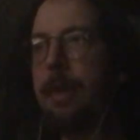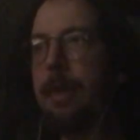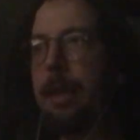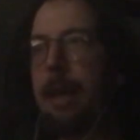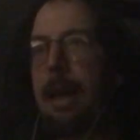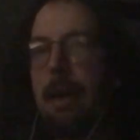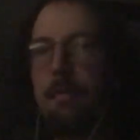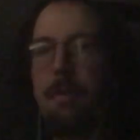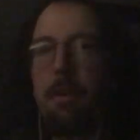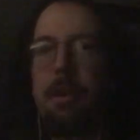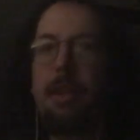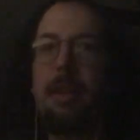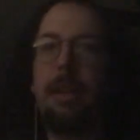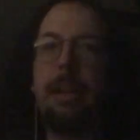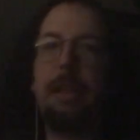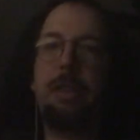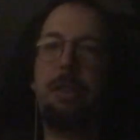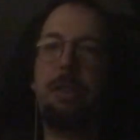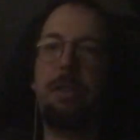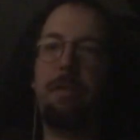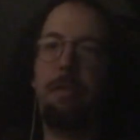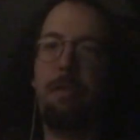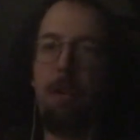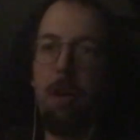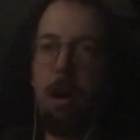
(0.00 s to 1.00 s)
Everything is
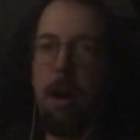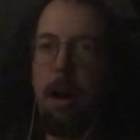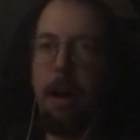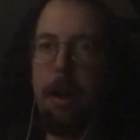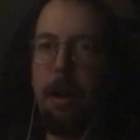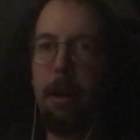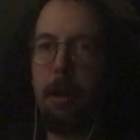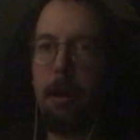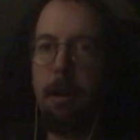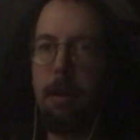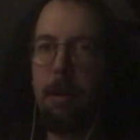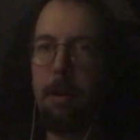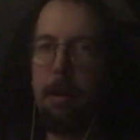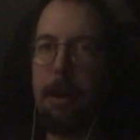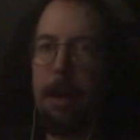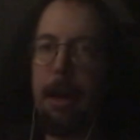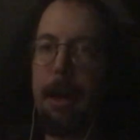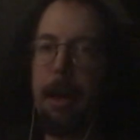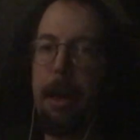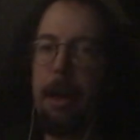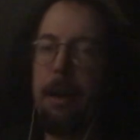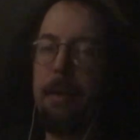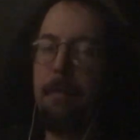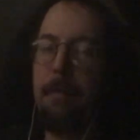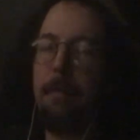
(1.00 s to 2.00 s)
a fraud,
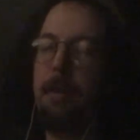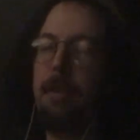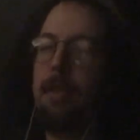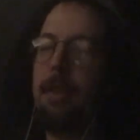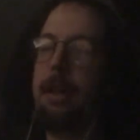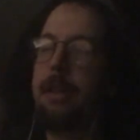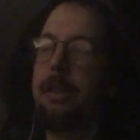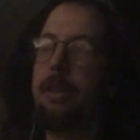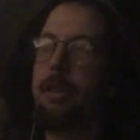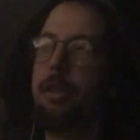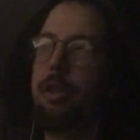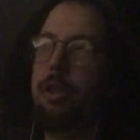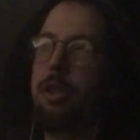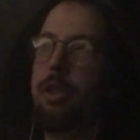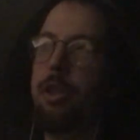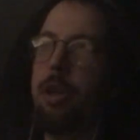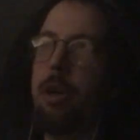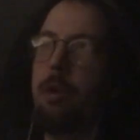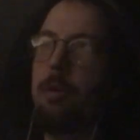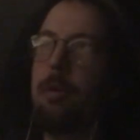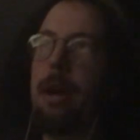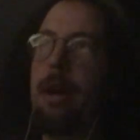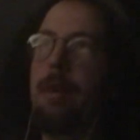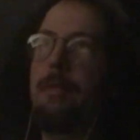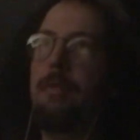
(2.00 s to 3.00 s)
okay? Everything is a
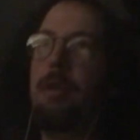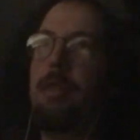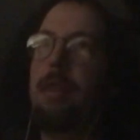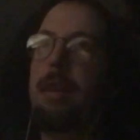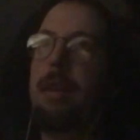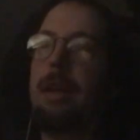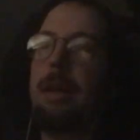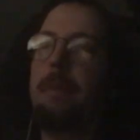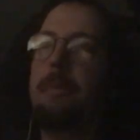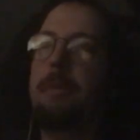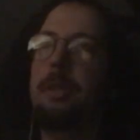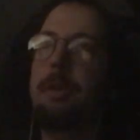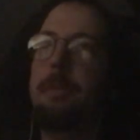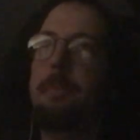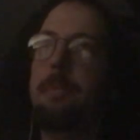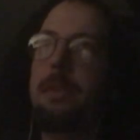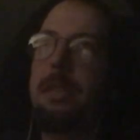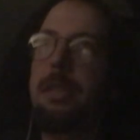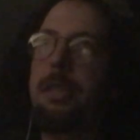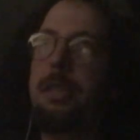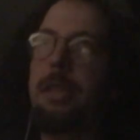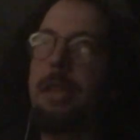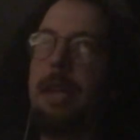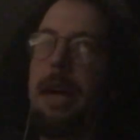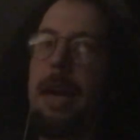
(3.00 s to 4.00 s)
joke. Everything is a
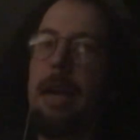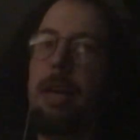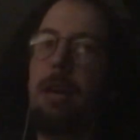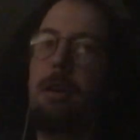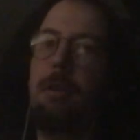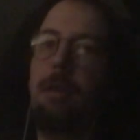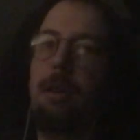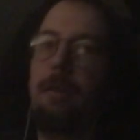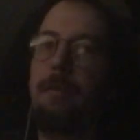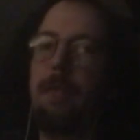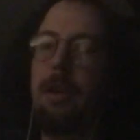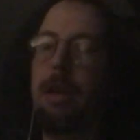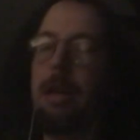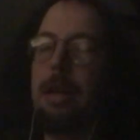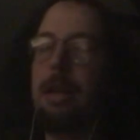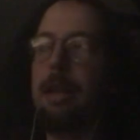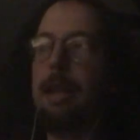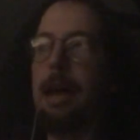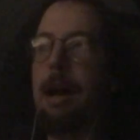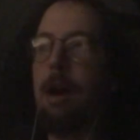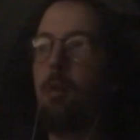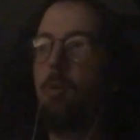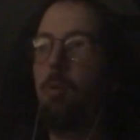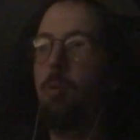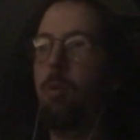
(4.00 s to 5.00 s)
mistake. You live in a
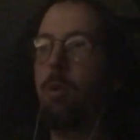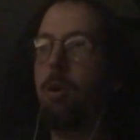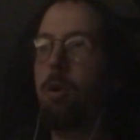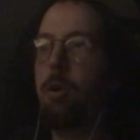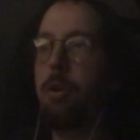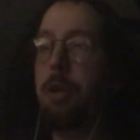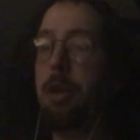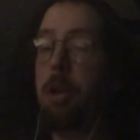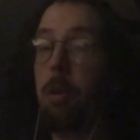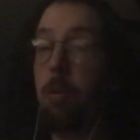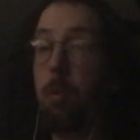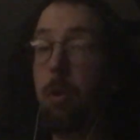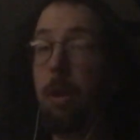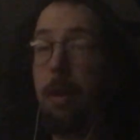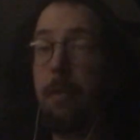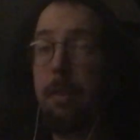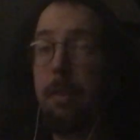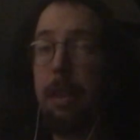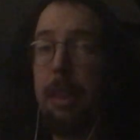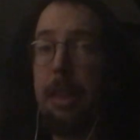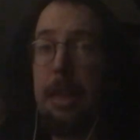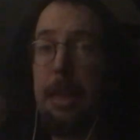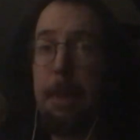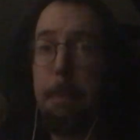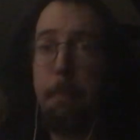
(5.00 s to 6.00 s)
clown world, and you live
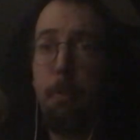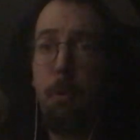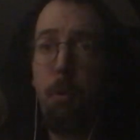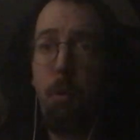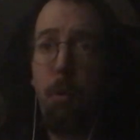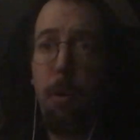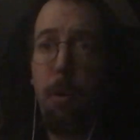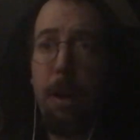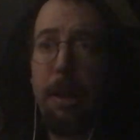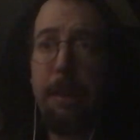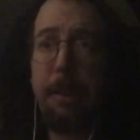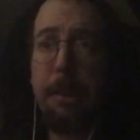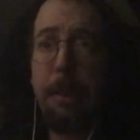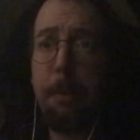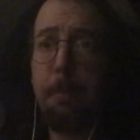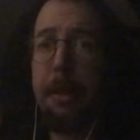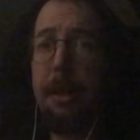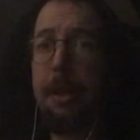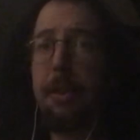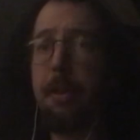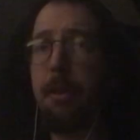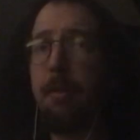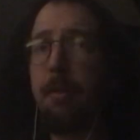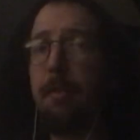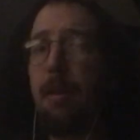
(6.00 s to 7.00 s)
at the
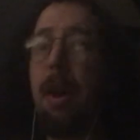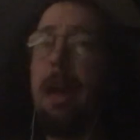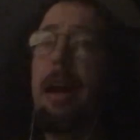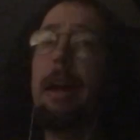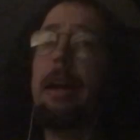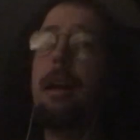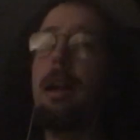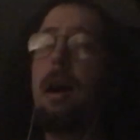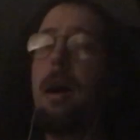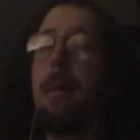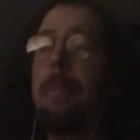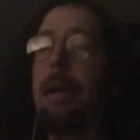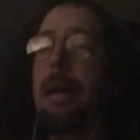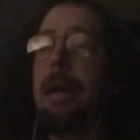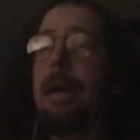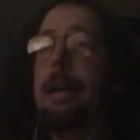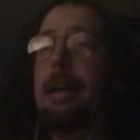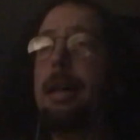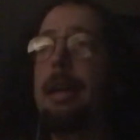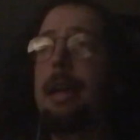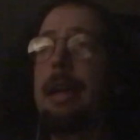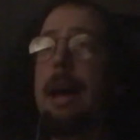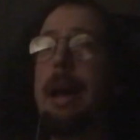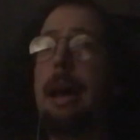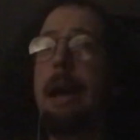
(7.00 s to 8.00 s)
precipice of economic
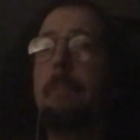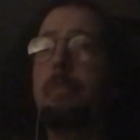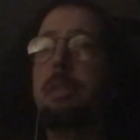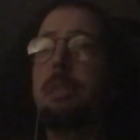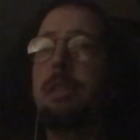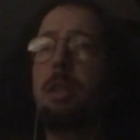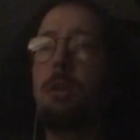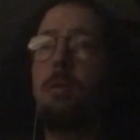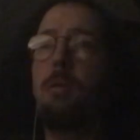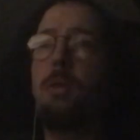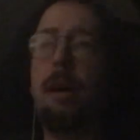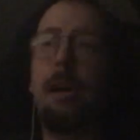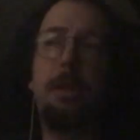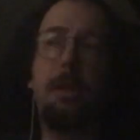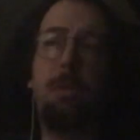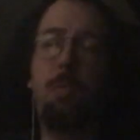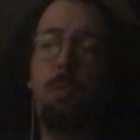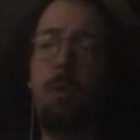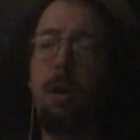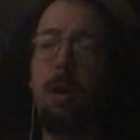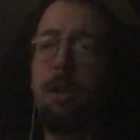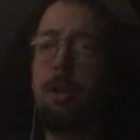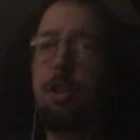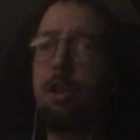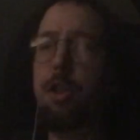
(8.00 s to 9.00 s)
collapse across
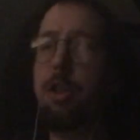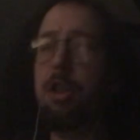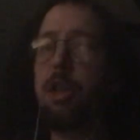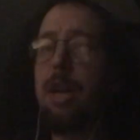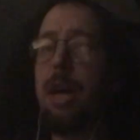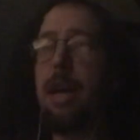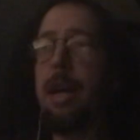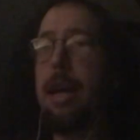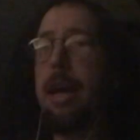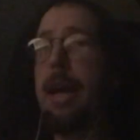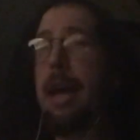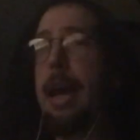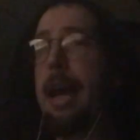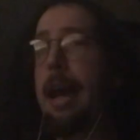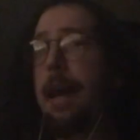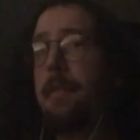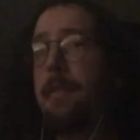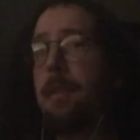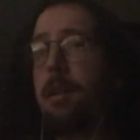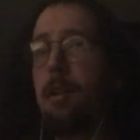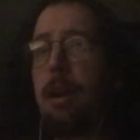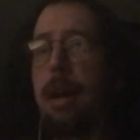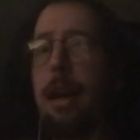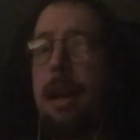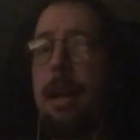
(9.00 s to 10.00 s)
Russia, China, and
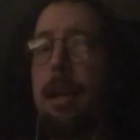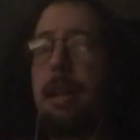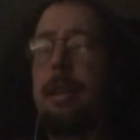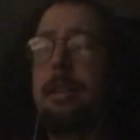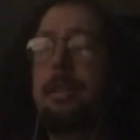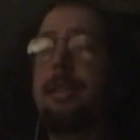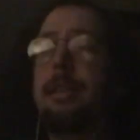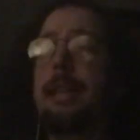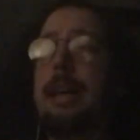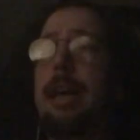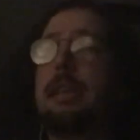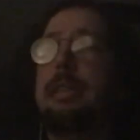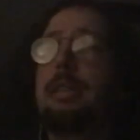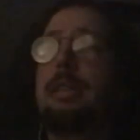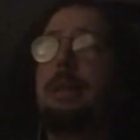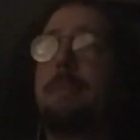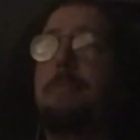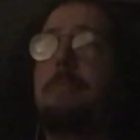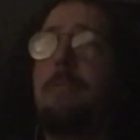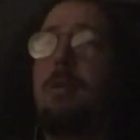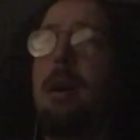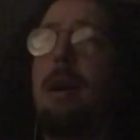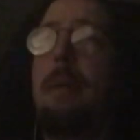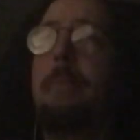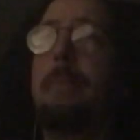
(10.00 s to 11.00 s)
the United States, and
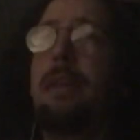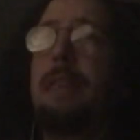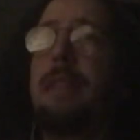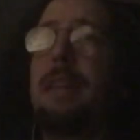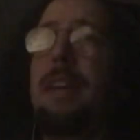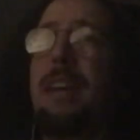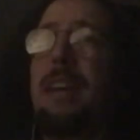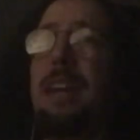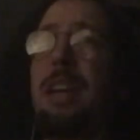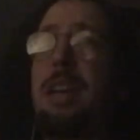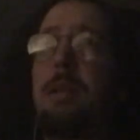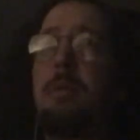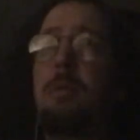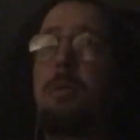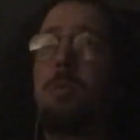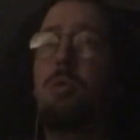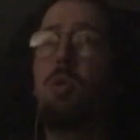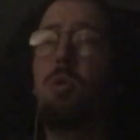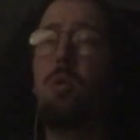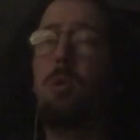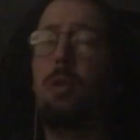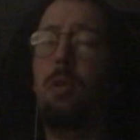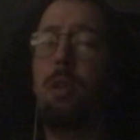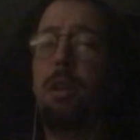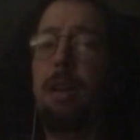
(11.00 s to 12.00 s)
probably the EU
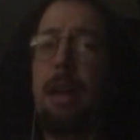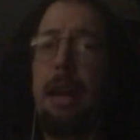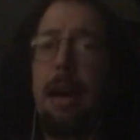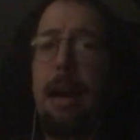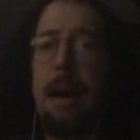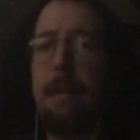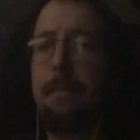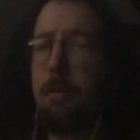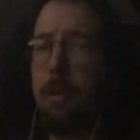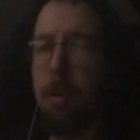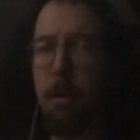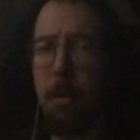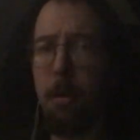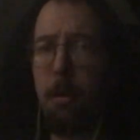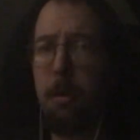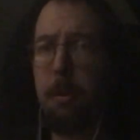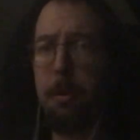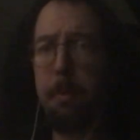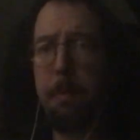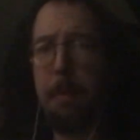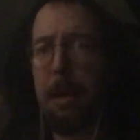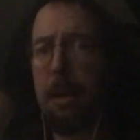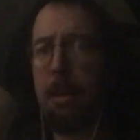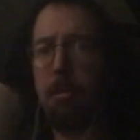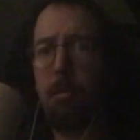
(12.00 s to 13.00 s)
shortly after those
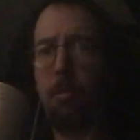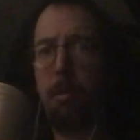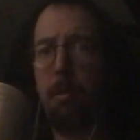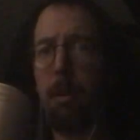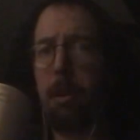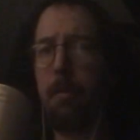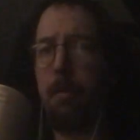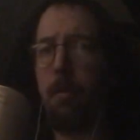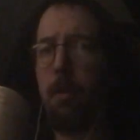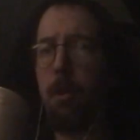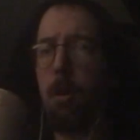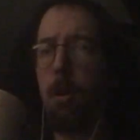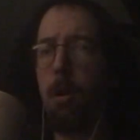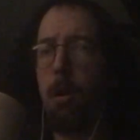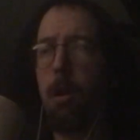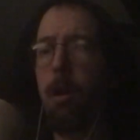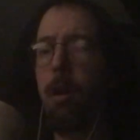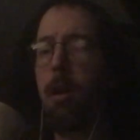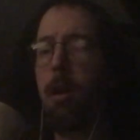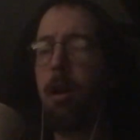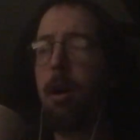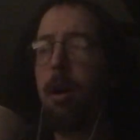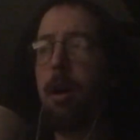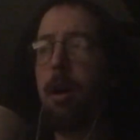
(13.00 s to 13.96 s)
big three fall.